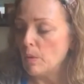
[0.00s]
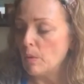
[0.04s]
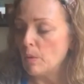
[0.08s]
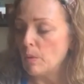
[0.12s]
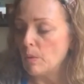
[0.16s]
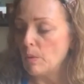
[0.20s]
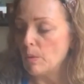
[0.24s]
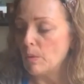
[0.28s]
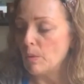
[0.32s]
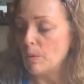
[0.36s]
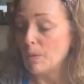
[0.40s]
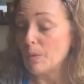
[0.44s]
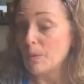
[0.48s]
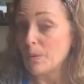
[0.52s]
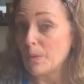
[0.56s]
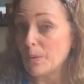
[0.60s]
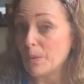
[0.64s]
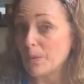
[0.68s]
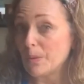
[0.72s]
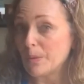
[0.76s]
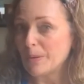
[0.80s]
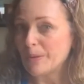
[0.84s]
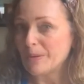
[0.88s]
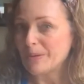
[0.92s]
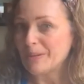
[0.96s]

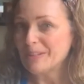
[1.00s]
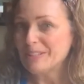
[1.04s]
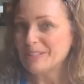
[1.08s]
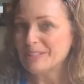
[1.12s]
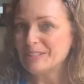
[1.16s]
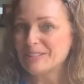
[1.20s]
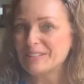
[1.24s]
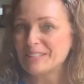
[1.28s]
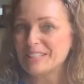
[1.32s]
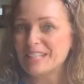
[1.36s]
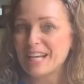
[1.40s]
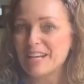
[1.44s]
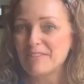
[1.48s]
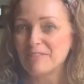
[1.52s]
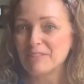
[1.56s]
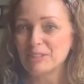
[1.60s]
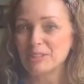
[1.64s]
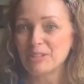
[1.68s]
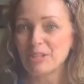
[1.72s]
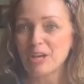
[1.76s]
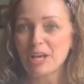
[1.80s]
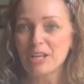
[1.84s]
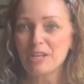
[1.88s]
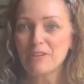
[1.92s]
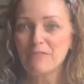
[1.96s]
Or you could have a
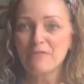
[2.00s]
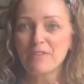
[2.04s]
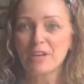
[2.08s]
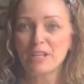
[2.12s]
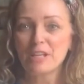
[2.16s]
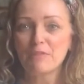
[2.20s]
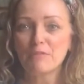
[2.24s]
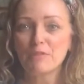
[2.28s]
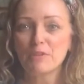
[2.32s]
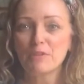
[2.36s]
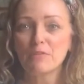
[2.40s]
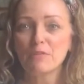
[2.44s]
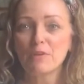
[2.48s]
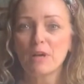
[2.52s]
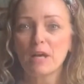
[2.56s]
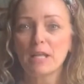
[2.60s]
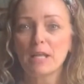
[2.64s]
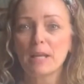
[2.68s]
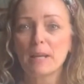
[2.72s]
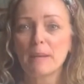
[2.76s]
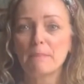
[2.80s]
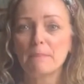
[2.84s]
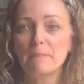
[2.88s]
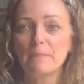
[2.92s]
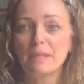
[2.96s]
lot of fun. If you've got
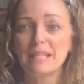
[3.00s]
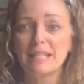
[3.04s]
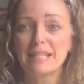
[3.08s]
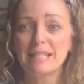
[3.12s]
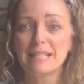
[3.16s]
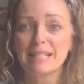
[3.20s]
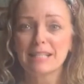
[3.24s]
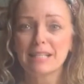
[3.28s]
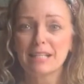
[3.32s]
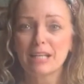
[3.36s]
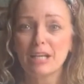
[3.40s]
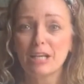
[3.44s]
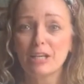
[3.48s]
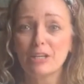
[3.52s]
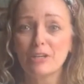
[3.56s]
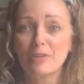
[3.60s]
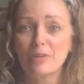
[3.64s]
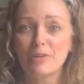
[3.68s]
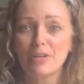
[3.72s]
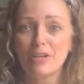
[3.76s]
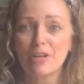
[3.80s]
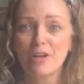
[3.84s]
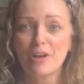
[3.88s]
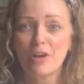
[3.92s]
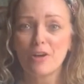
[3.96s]
a pizza cutter
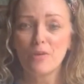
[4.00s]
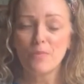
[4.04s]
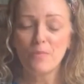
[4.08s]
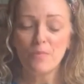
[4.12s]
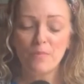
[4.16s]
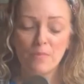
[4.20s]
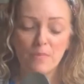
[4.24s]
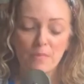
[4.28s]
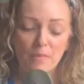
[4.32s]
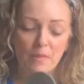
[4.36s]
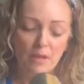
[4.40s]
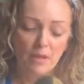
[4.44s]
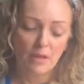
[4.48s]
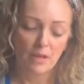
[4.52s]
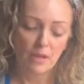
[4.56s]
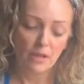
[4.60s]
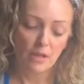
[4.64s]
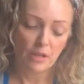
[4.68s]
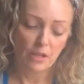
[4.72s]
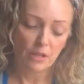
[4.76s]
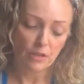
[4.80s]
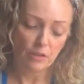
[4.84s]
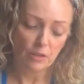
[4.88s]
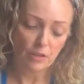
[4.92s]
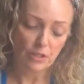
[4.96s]
at home,
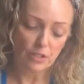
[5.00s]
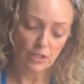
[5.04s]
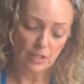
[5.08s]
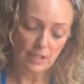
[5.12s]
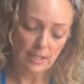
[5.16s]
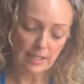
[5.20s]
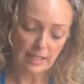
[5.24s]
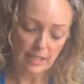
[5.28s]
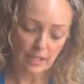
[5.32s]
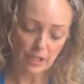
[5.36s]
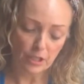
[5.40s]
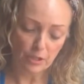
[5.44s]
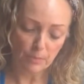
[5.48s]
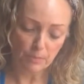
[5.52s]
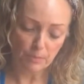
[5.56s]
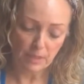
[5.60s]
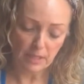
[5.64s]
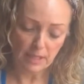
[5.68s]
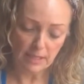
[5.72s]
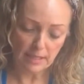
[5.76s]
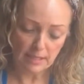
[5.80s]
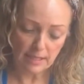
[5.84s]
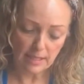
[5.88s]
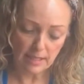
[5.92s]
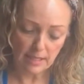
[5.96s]
you could just take your
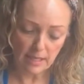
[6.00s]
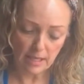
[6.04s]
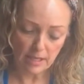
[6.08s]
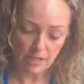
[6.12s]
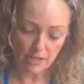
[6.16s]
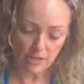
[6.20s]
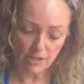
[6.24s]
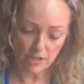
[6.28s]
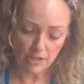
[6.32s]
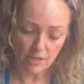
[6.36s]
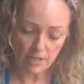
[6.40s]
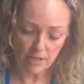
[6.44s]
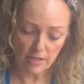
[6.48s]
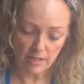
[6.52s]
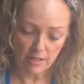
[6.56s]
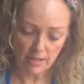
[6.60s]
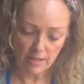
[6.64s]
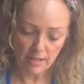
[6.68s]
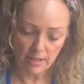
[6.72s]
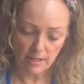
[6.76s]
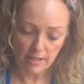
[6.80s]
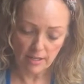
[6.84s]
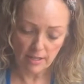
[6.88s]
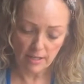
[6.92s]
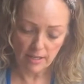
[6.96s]
pizza cutter
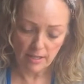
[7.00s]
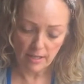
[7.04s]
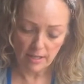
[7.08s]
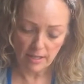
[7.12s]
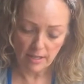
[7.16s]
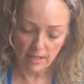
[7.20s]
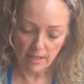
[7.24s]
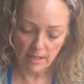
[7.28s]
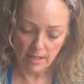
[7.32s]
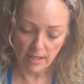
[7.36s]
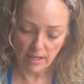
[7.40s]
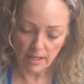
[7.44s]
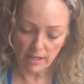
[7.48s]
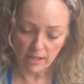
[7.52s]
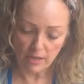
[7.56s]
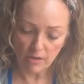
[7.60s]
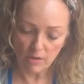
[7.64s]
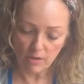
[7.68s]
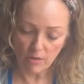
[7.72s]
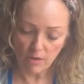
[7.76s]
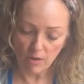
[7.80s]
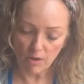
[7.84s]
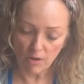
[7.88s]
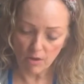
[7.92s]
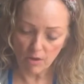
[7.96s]
and
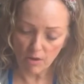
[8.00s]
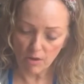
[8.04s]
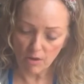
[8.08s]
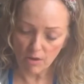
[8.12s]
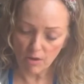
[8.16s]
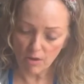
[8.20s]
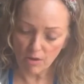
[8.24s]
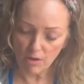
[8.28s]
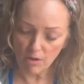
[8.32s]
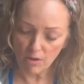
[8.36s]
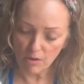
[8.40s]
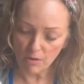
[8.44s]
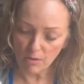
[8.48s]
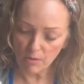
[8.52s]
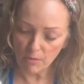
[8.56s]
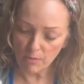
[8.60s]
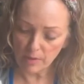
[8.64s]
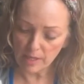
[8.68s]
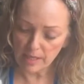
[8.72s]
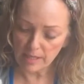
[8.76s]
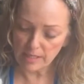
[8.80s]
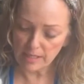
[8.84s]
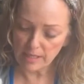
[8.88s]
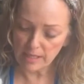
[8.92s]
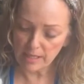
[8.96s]
go all the
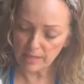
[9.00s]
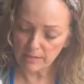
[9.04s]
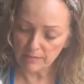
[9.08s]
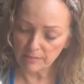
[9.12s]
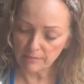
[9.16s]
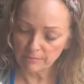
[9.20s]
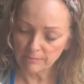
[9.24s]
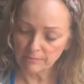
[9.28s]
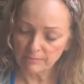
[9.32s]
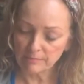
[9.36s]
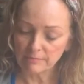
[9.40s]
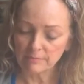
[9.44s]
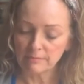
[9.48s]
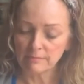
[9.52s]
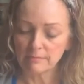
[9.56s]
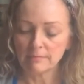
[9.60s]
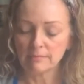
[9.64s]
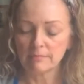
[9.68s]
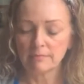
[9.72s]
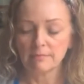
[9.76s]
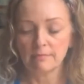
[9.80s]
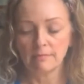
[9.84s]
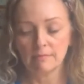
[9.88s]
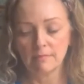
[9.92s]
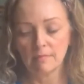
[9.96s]
way down
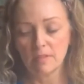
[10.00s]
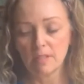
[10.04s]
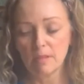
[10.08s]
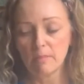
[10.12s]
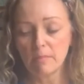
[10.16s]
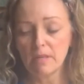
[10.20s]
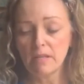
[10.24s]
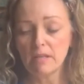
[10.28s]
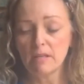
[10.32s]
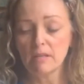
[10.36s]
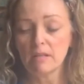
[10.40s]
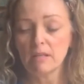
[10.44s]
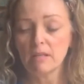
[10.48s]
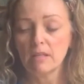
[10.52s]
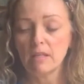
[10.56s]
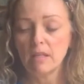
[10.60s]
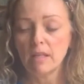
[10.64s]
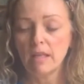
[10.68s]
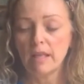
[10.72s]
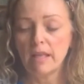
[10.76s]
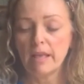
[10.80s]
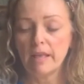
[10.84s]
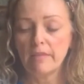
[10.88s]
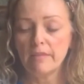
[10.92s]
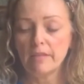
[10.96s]
the middle.
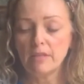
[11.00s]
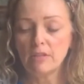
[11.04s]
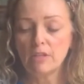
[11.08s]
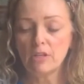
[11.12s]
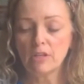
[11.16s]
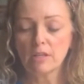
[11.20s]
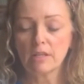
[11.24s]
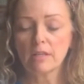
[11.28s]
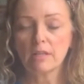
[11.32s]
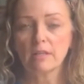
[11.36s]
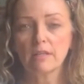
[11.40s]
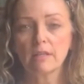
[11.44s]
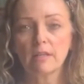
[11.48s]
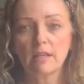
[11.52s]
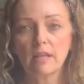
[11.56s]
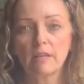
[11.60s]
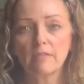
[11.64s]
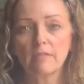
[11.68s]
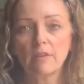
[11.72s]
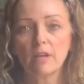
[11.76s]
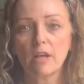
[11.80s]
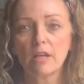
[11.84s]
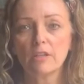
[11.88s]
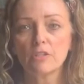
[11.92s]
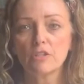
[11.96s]
And then look,
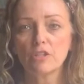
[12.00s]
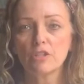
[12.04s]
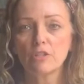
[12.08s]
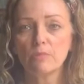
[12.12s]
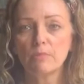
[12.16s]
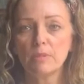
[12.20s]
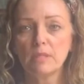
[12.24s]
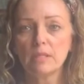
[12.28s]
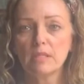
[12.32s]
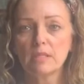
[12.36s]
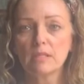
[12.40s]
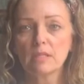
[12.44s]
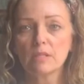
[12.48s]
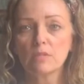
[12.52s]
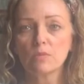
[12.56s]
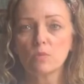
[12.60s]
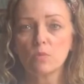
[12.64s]
I've got two pieces.